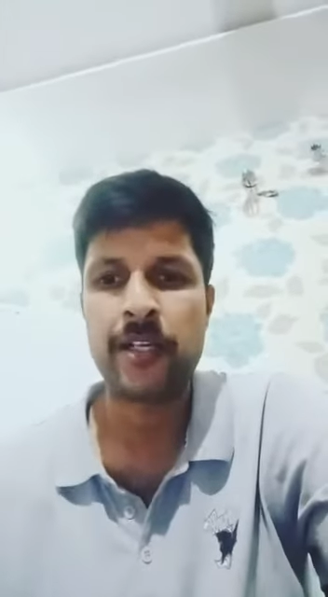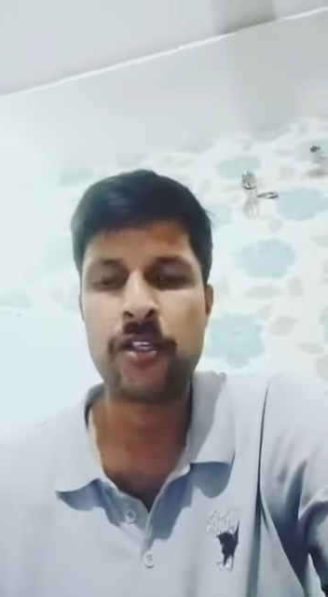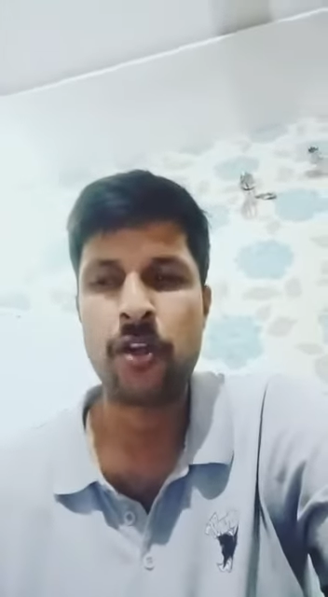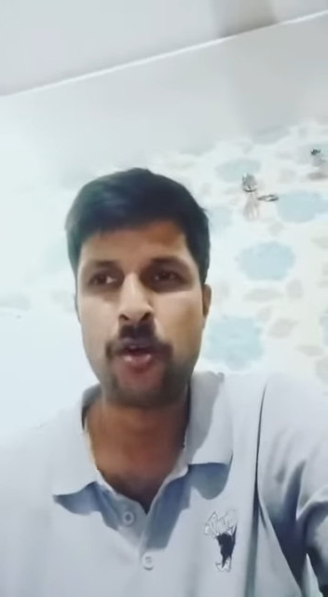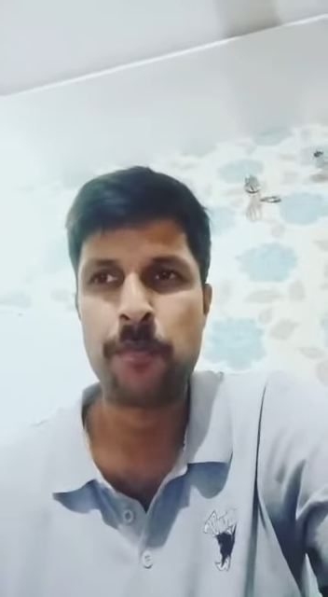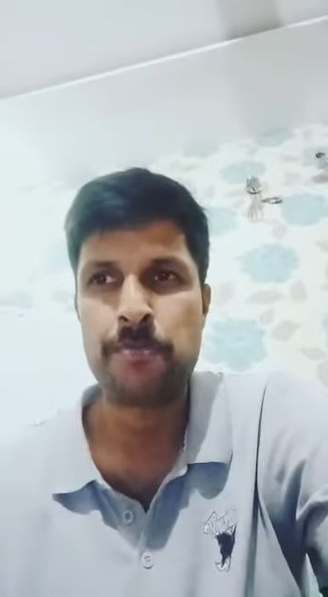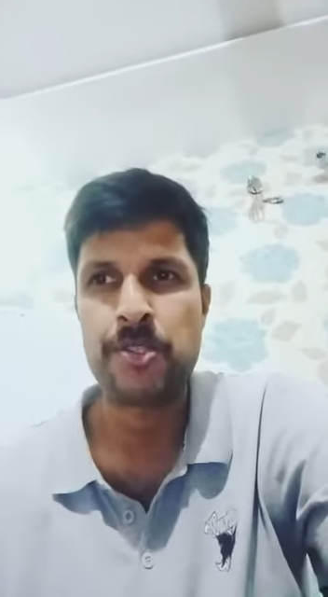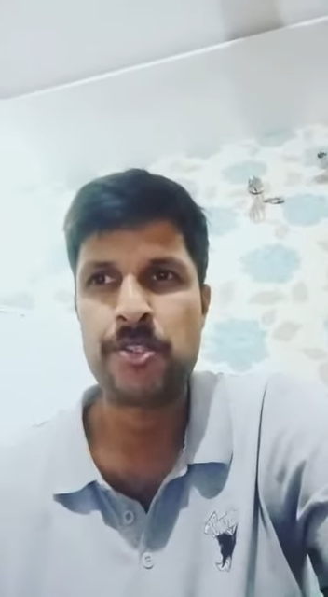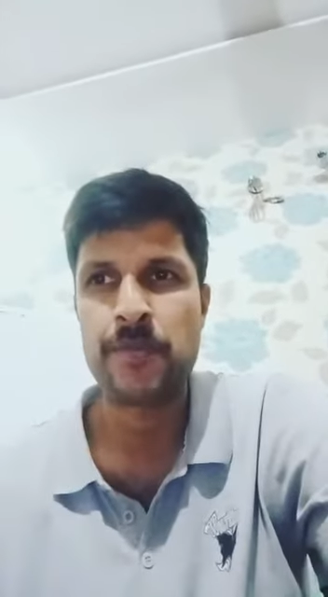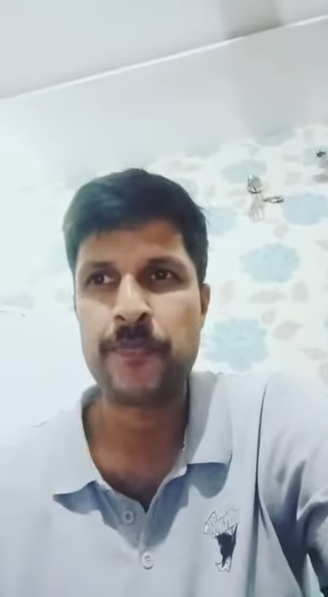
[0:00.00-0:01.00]

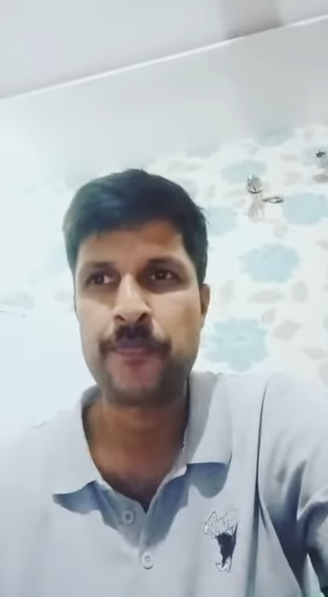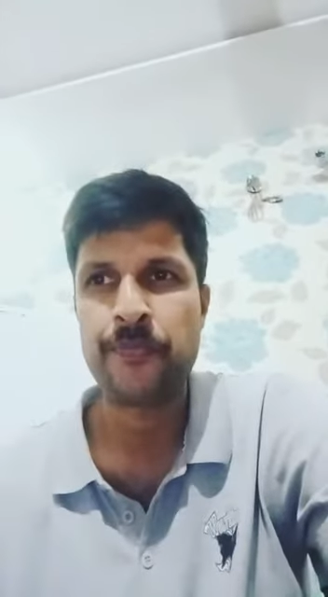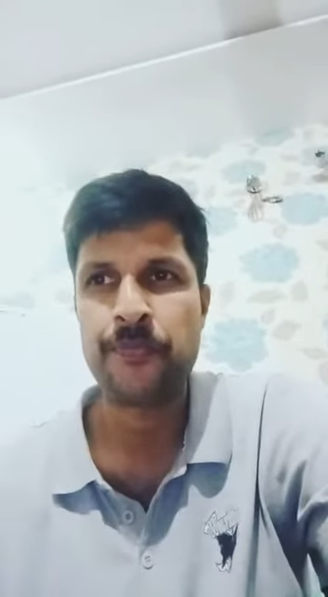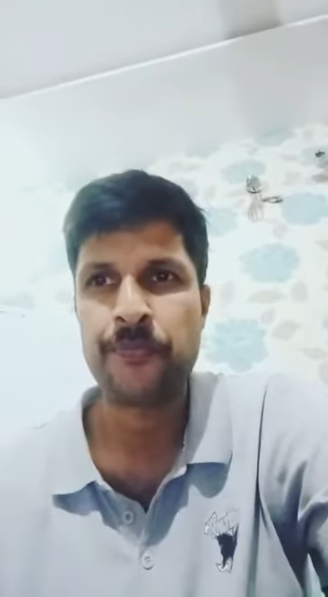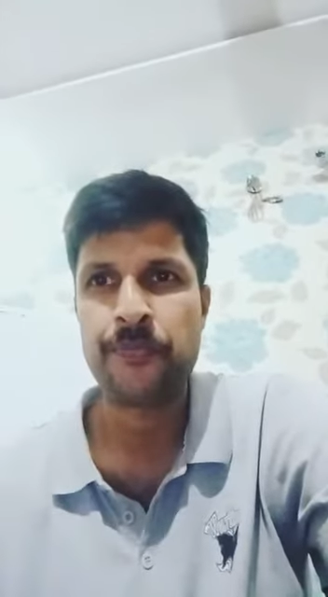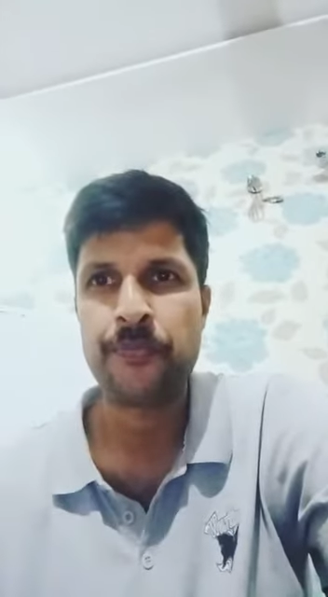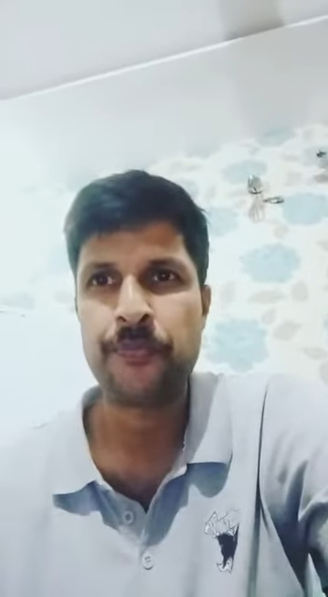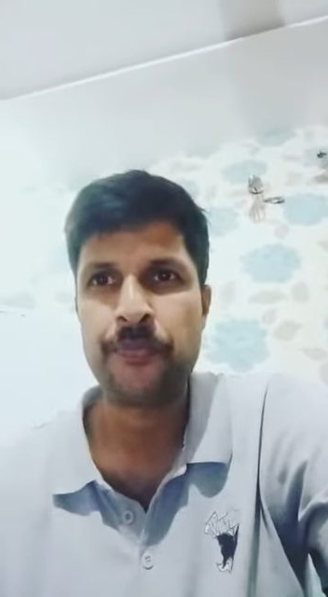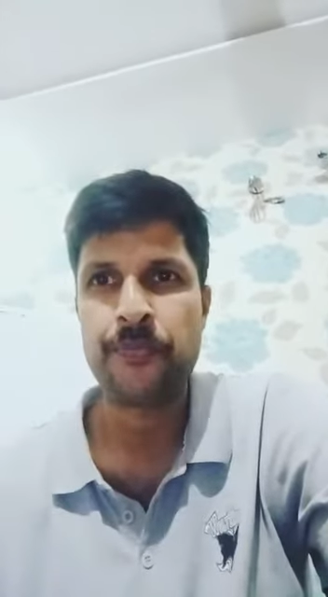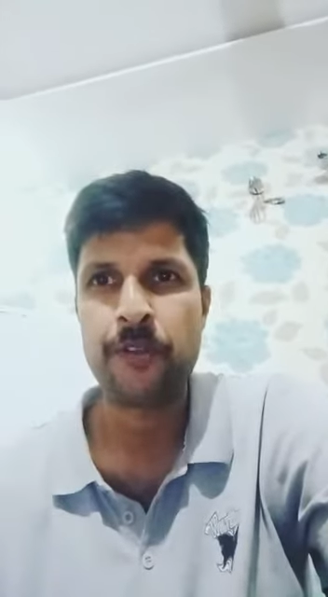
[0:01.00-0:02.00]
crops.
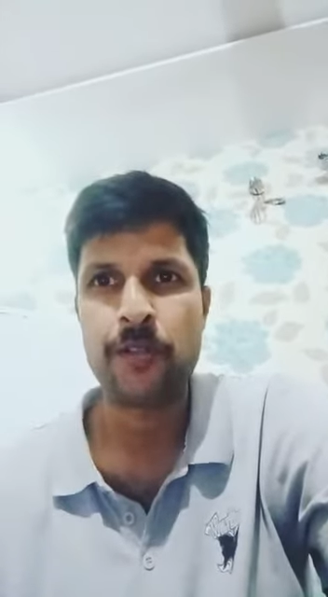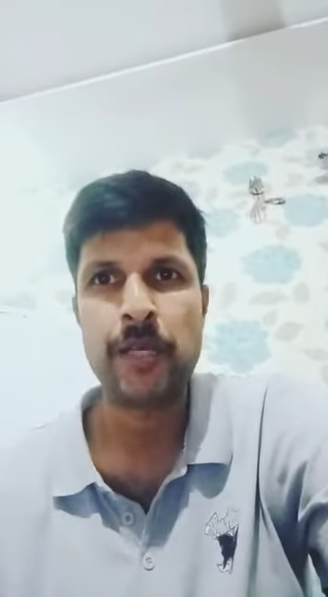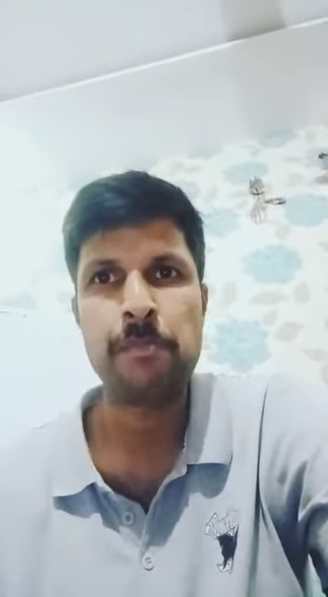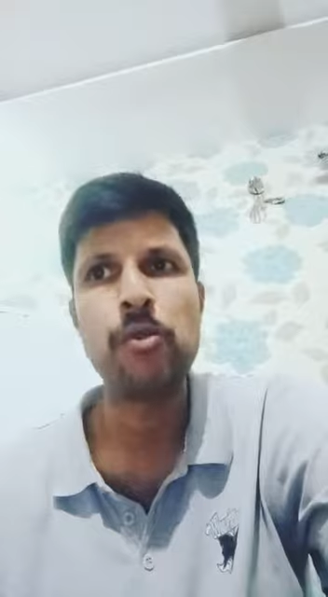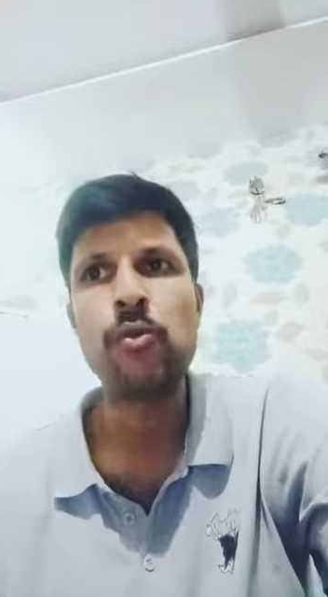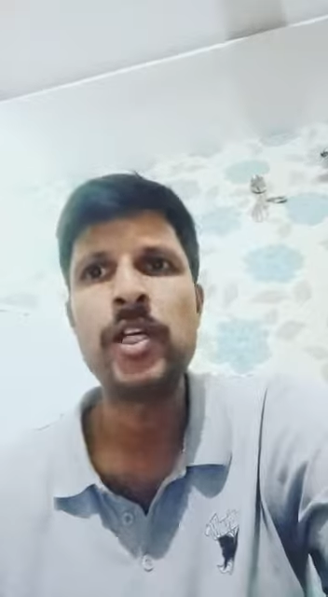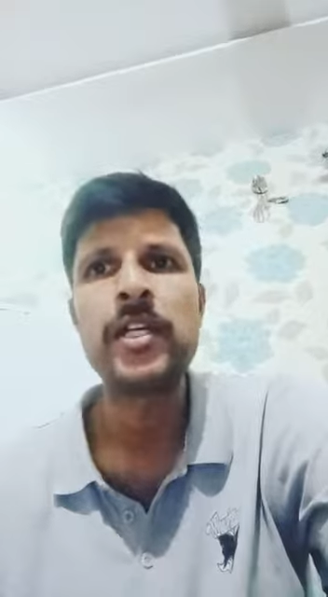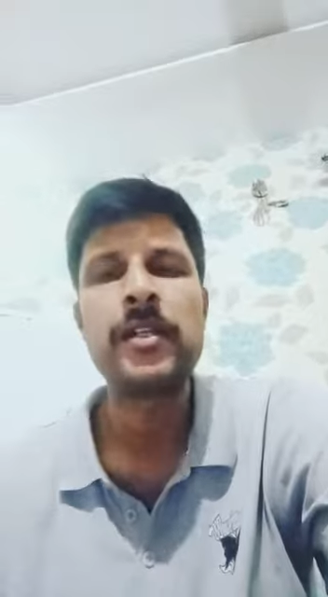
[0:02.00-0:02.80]
Okay, poor